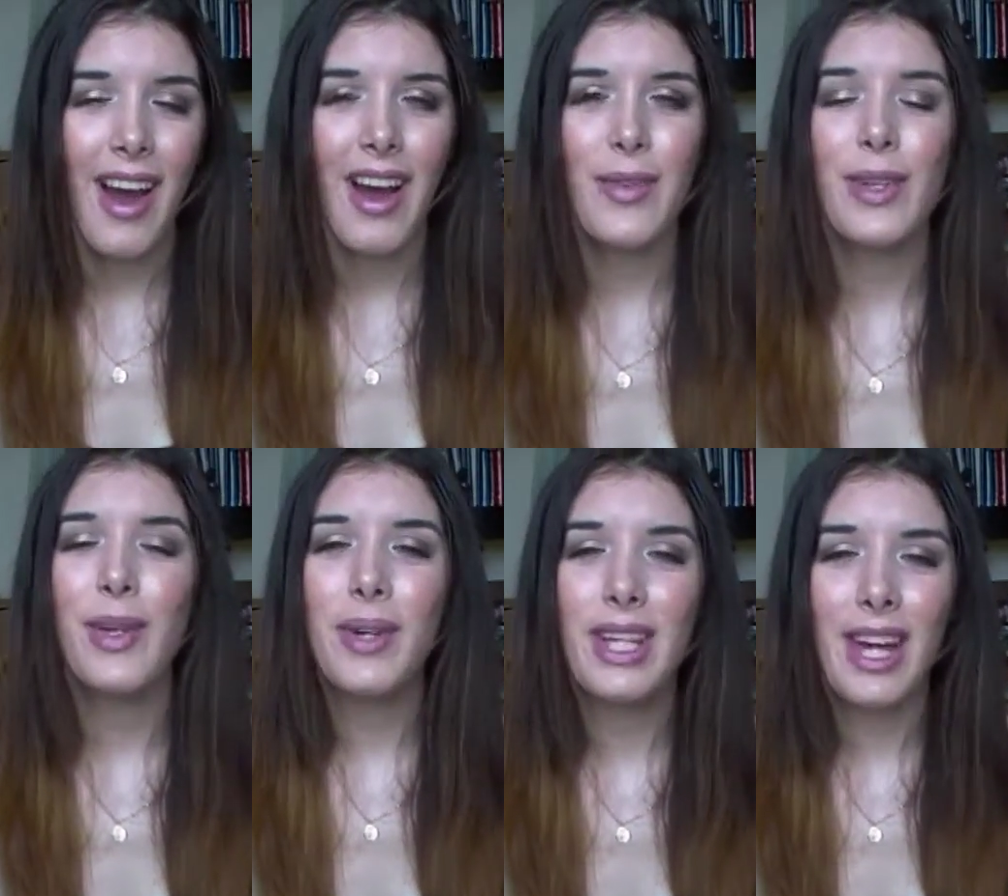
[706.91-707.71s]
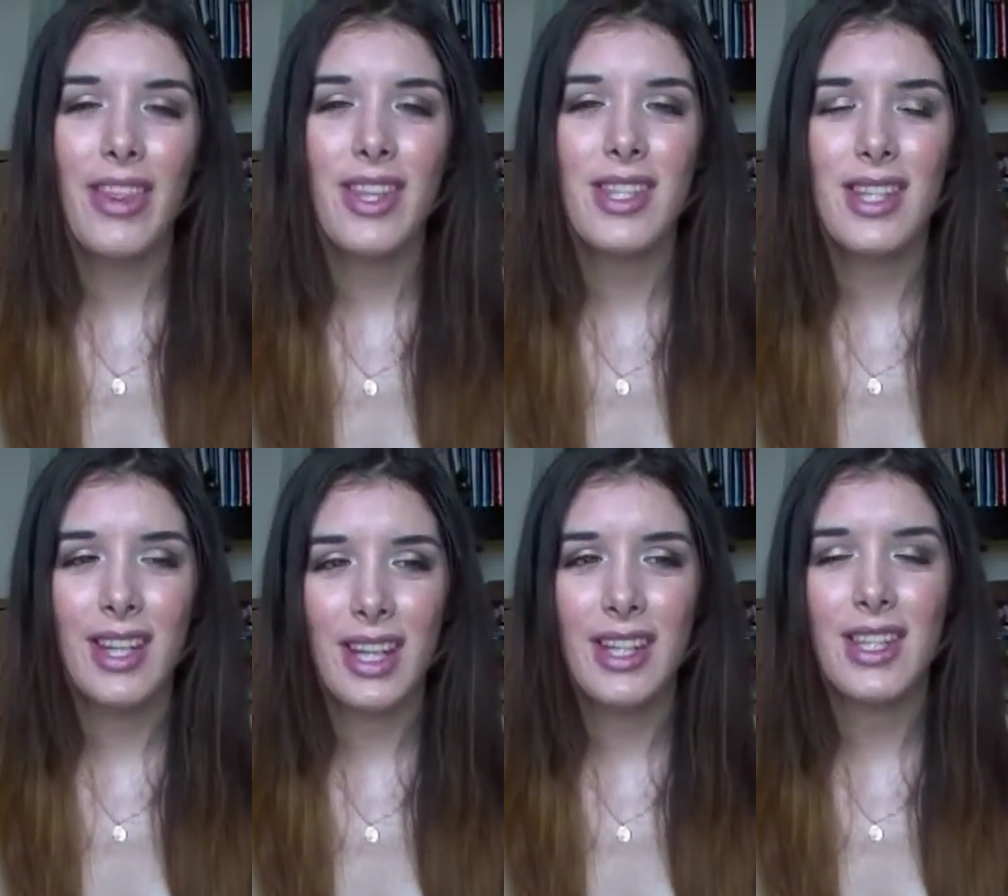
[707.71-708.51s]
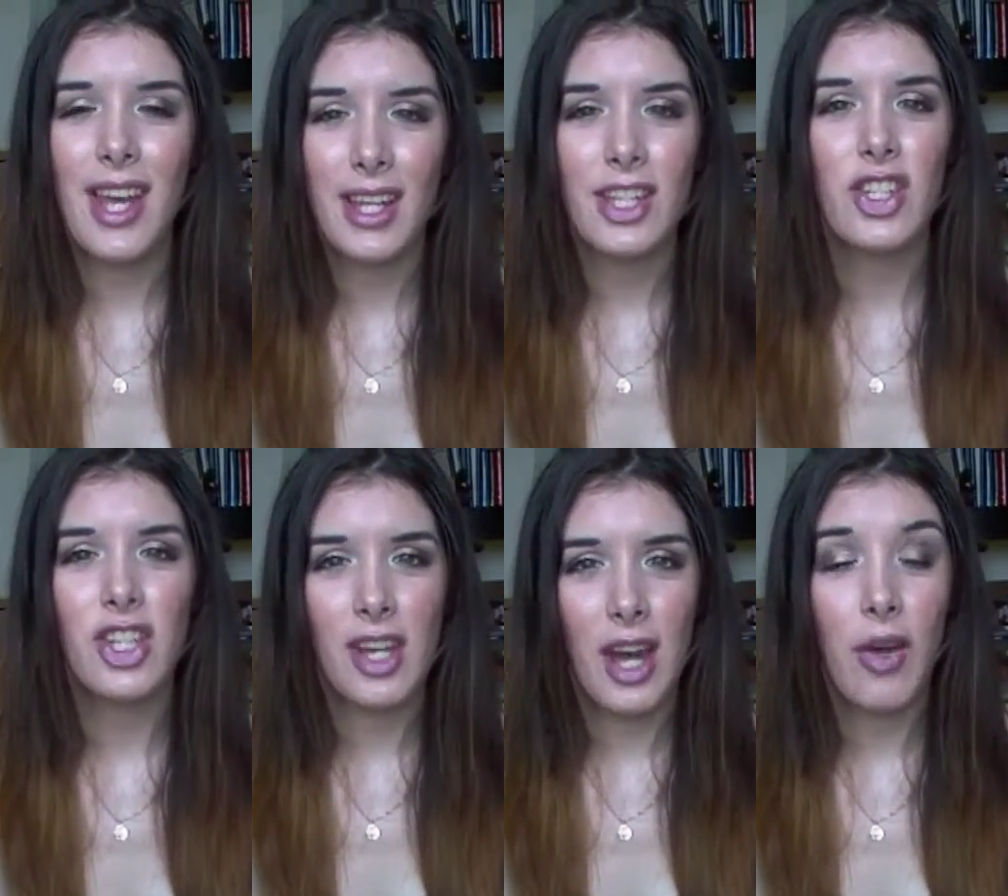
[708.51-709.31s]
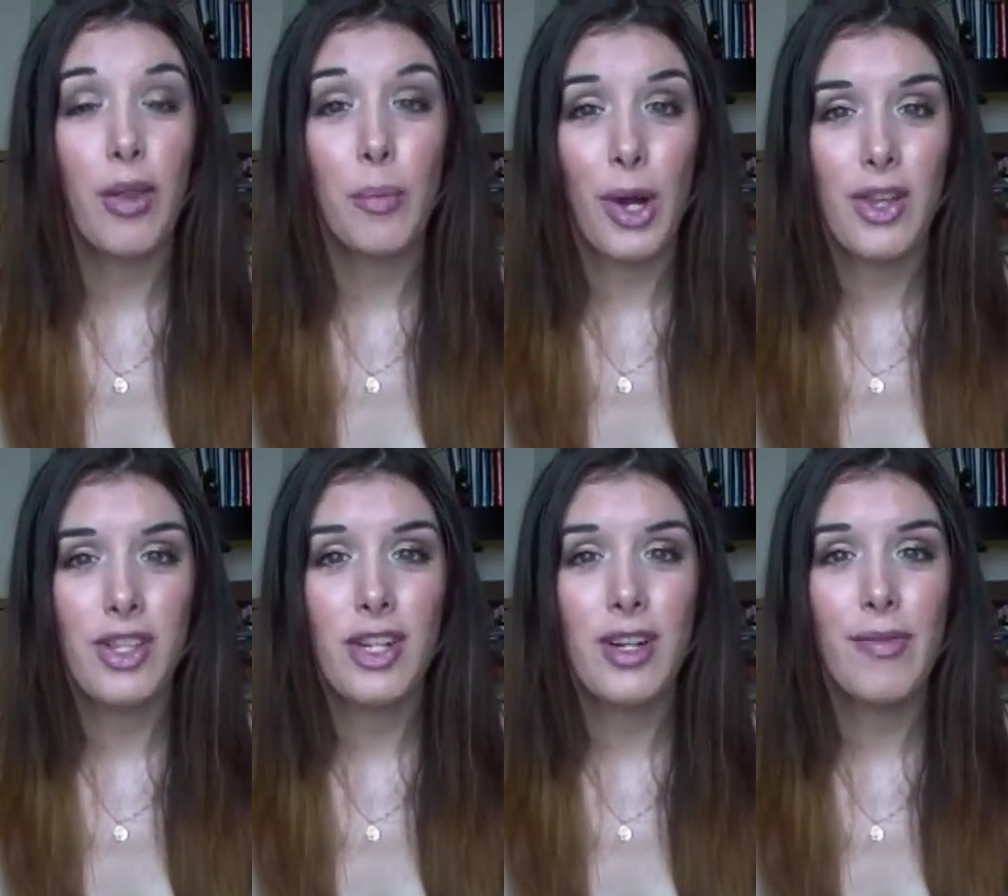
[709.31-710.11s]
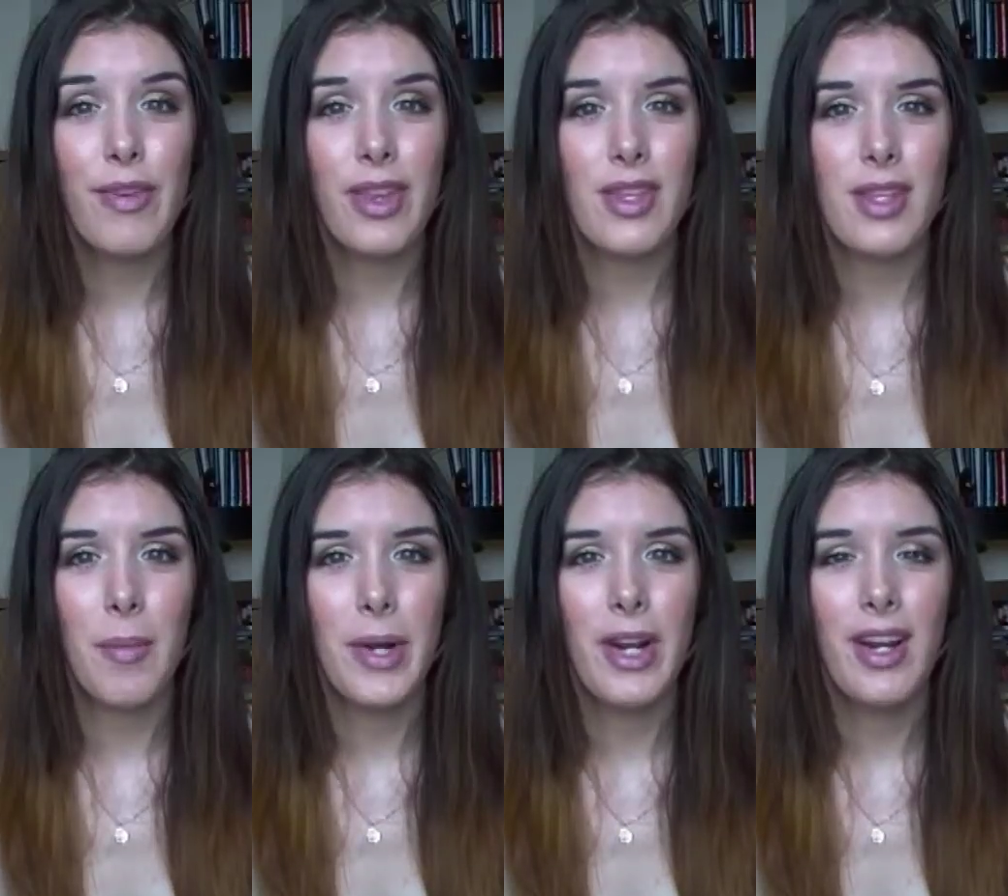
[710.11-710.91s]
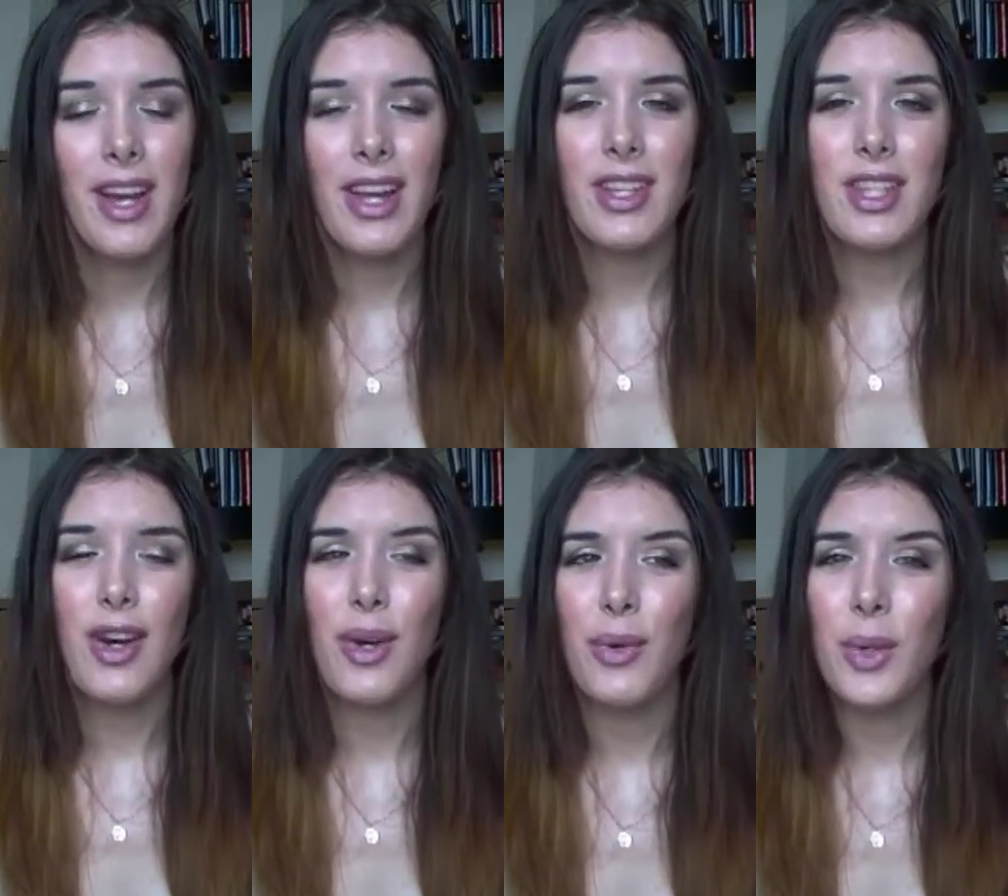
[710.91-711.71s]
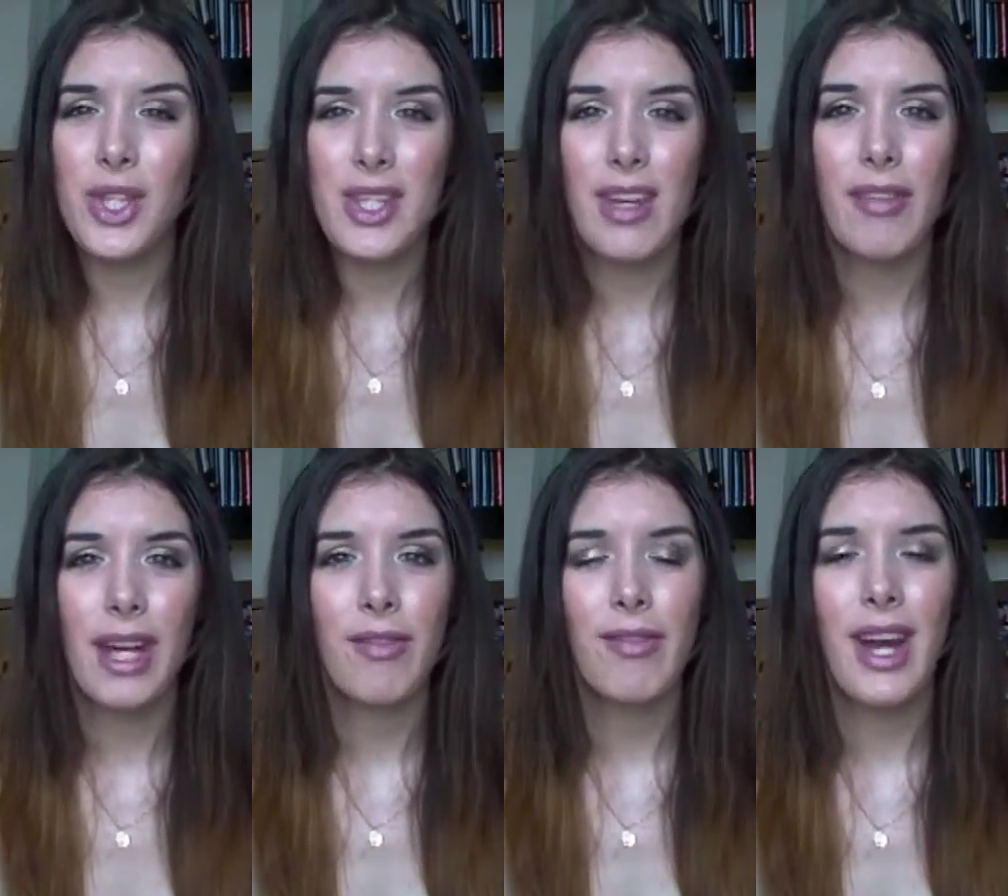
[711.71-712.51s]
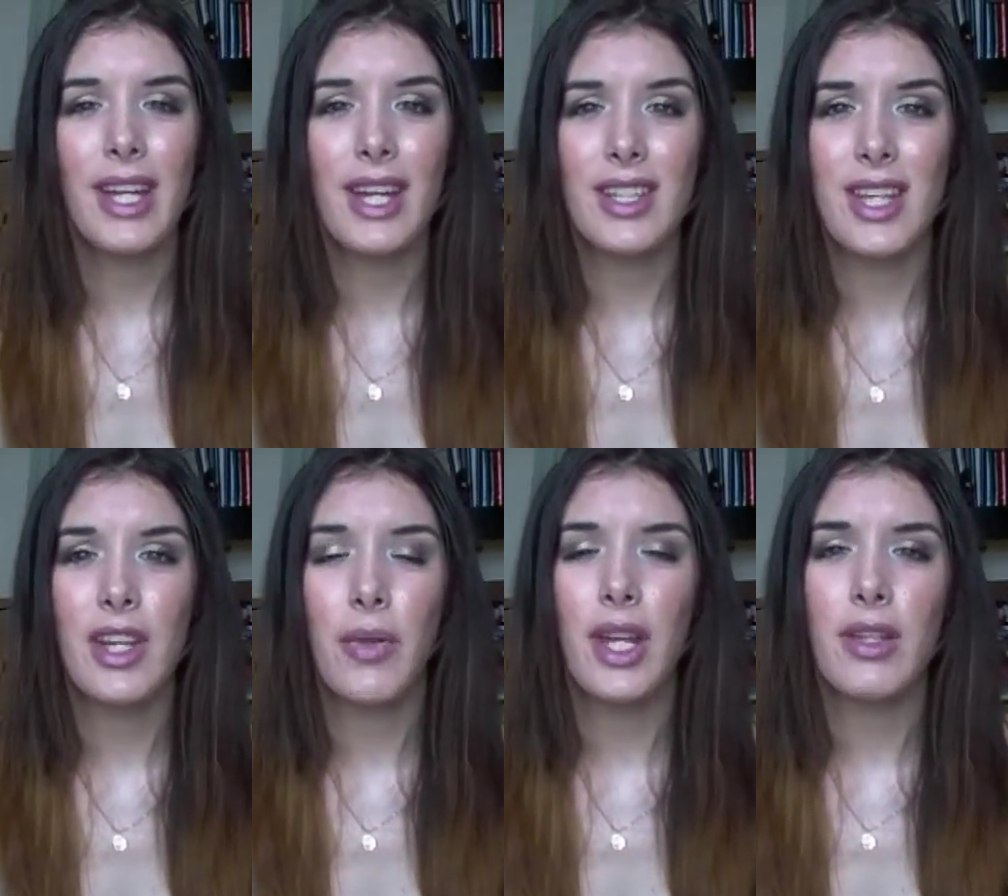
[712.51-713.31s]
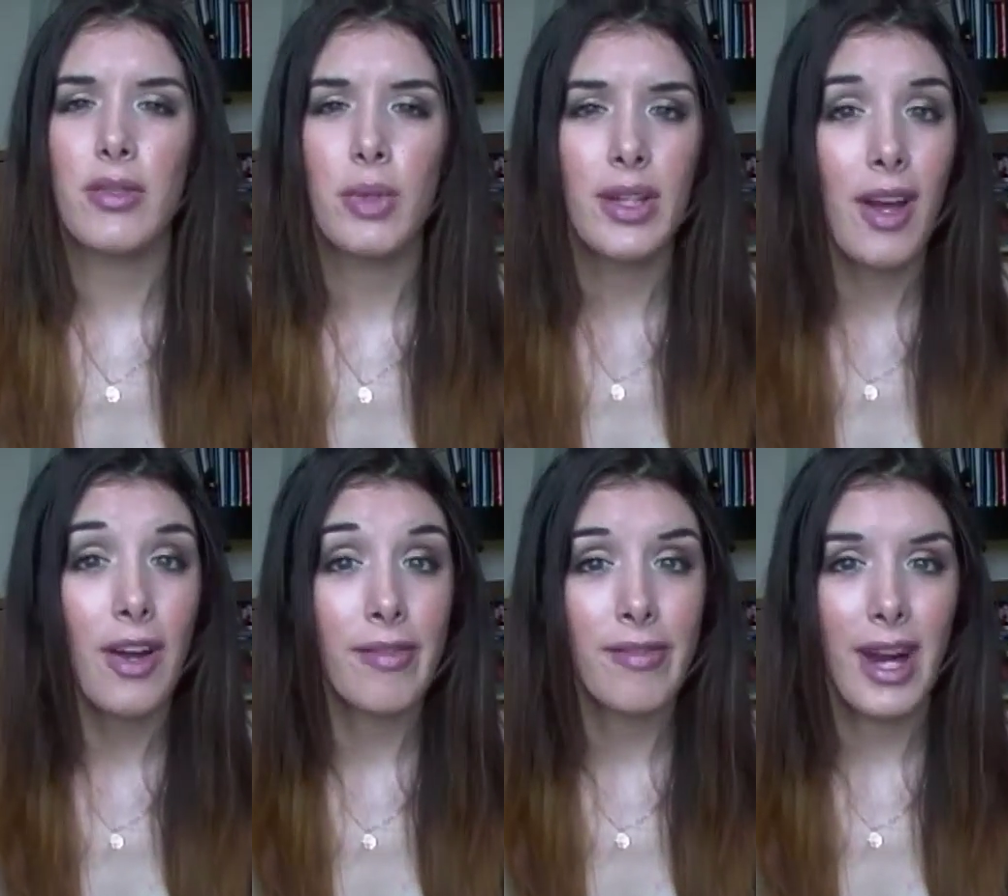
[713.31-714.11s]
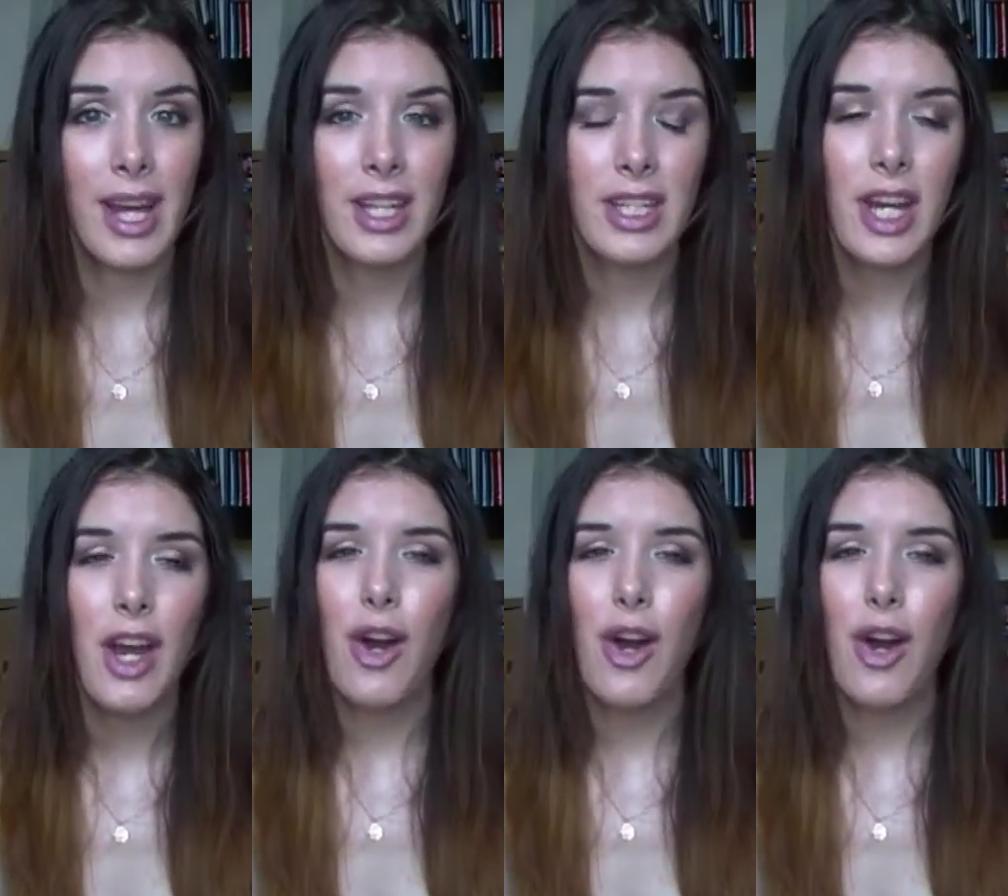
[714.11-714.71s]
I really want to get the Soleil Tan de Chanel, the bronzer, for the summer, so we'll see if I can find it, because I know that it's really hard to find.